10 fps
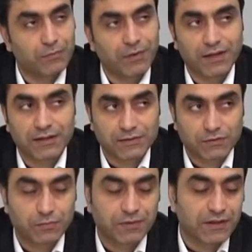You should
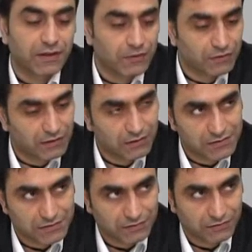submit
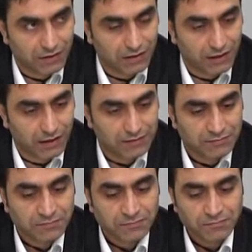yourselves to him
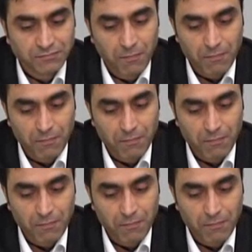firstly.